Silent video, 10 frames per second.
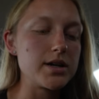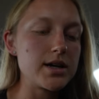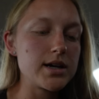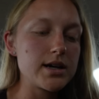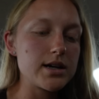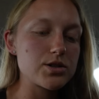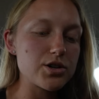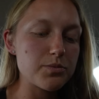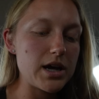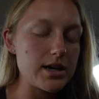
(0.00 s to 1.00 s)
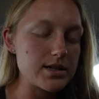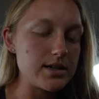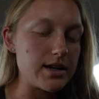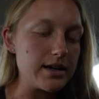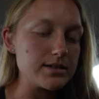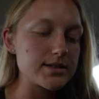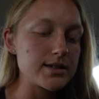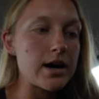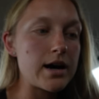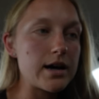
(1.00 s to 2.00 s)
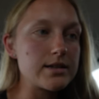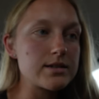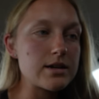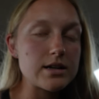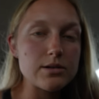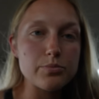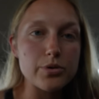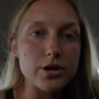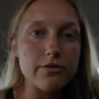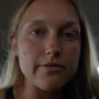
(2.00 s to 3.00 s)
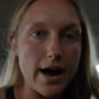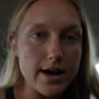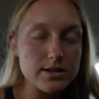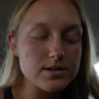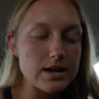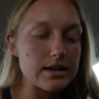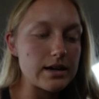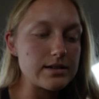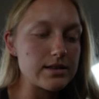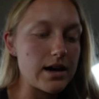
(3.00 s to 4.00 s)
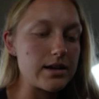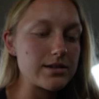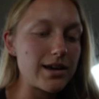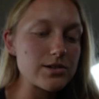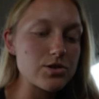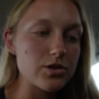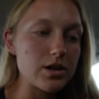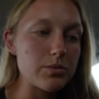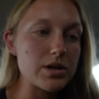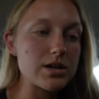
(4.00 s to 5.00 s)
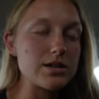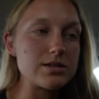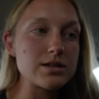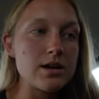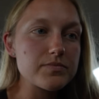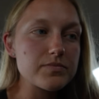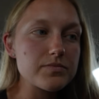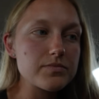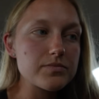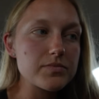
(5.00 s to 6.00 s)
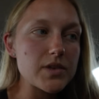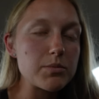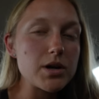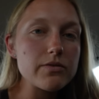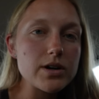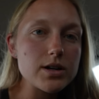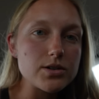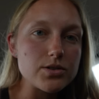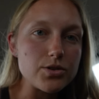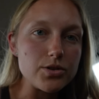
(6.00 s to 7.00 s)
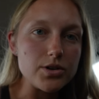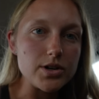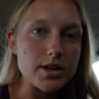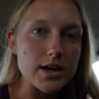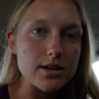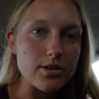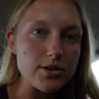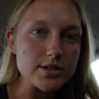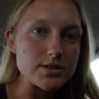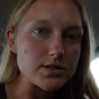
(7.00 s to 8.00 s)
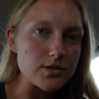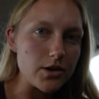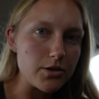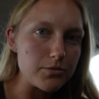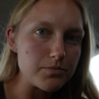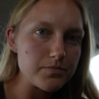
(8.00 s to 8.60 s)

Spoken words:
It took me 18 days. I did it pretty fast, and I did that intentionally because I'm not very good at going slow.